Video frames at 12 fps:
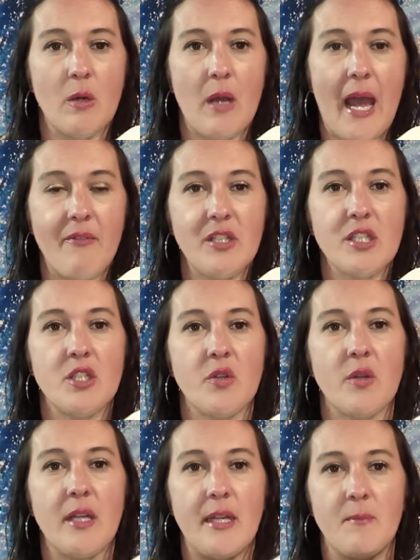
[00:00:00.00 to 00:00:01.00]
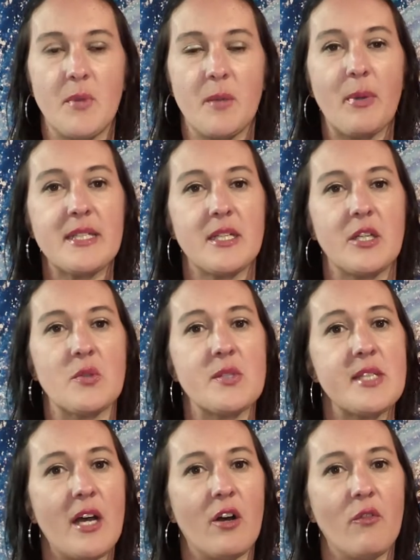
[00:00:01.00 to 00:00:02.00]
having to do the, the pressing
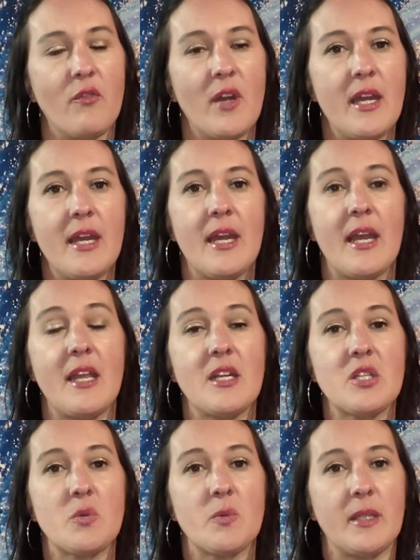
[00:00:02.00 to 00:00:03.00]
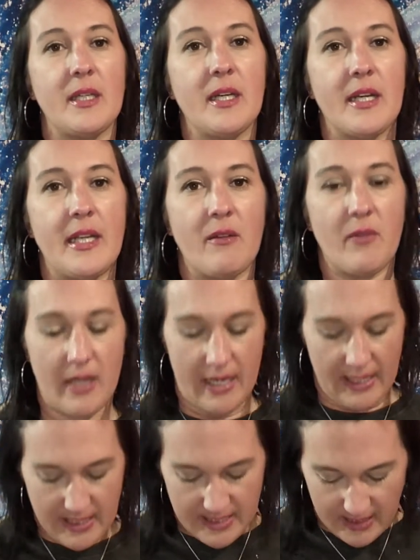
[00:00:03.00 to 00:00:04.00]
yourself and it's really uneven. I
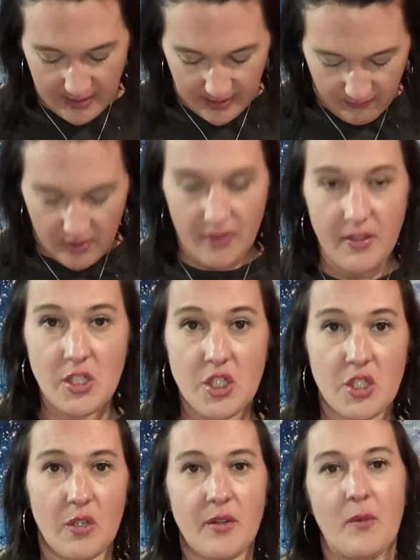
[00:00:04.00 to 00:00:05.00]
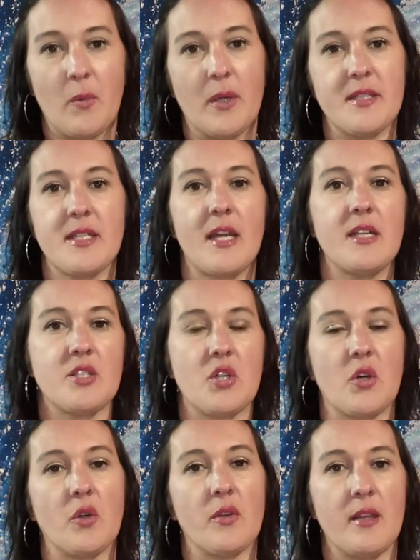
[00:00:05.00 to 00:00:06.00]
can tell even on this shirt that one side is
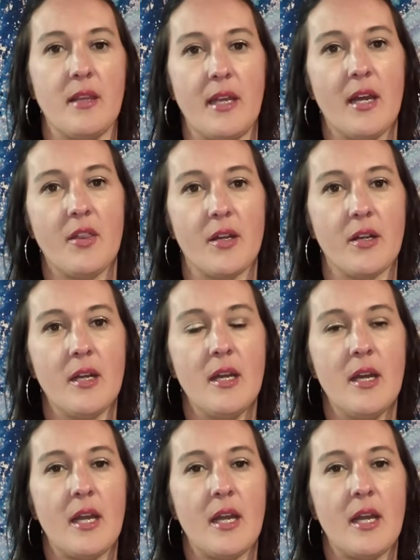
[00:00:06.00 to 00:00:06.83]
darker than the other.